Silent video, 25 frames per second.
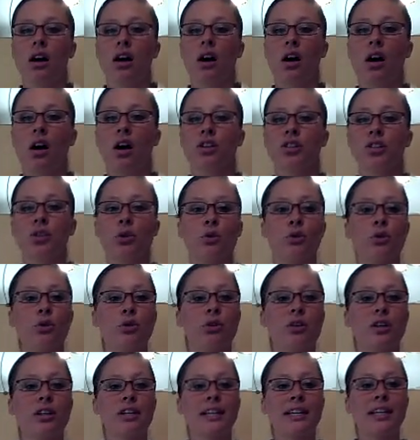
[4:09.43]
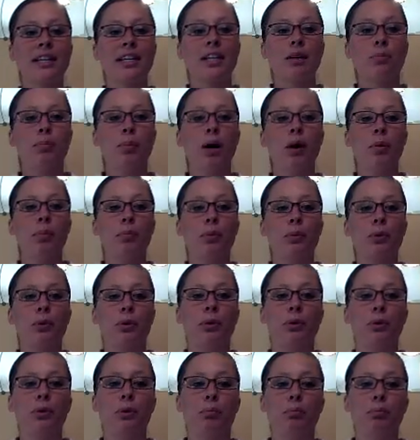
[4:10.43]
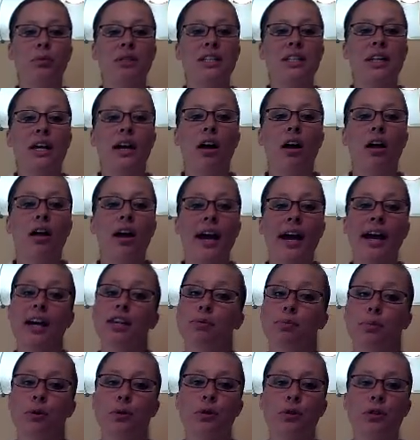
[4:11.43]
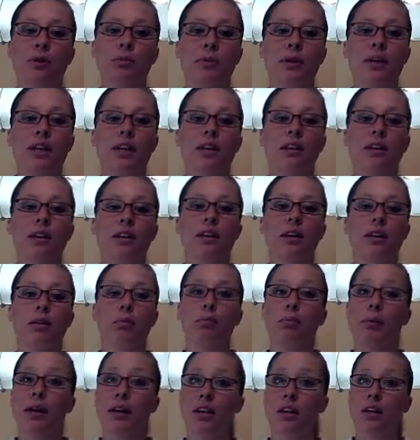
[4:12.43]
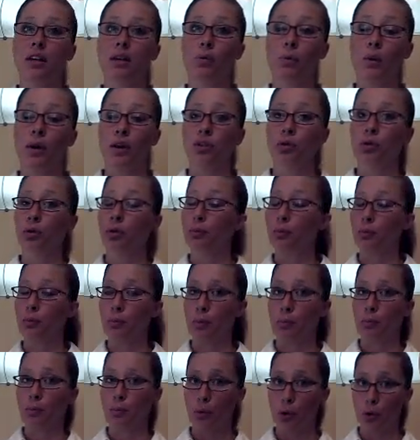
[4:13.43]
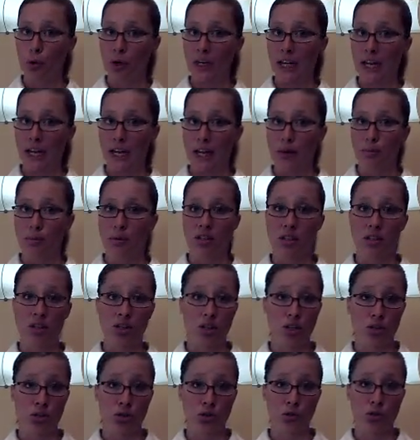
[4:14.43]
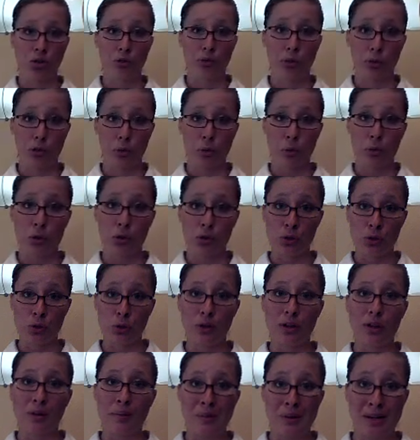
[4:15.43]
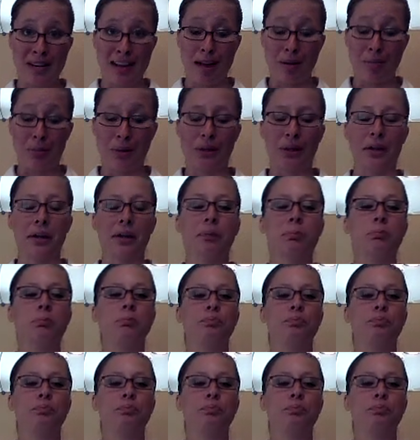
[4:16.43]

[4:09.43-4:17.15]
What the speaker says: Also, in order to keep up with Mattel, Hasbro has made many well-known board games such as Trivial Pursuit and Monopoly.